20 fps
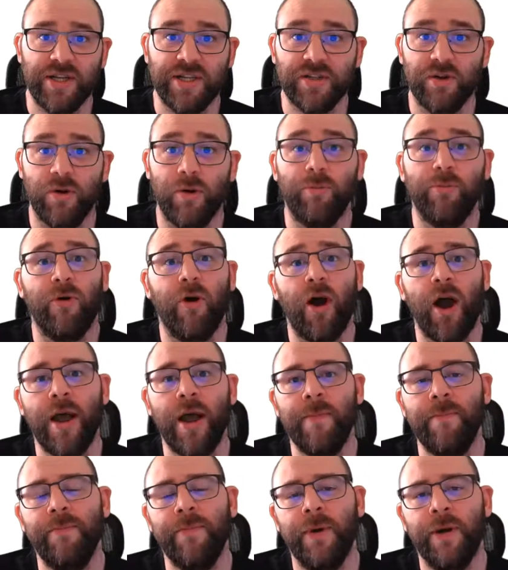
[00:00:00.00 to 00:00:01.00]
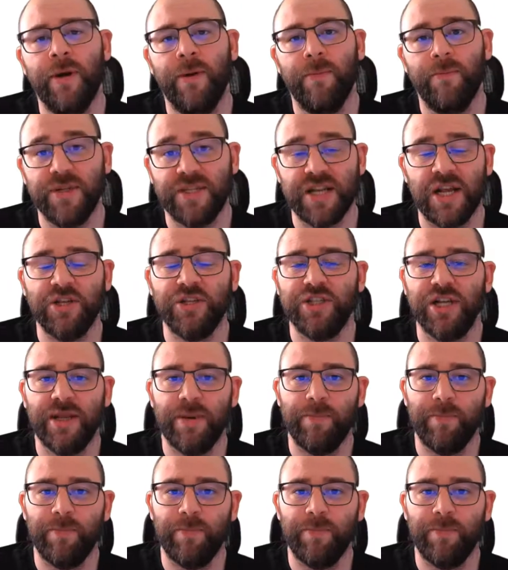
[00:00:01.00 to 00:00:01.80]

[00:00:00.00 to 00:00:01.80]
So a potentially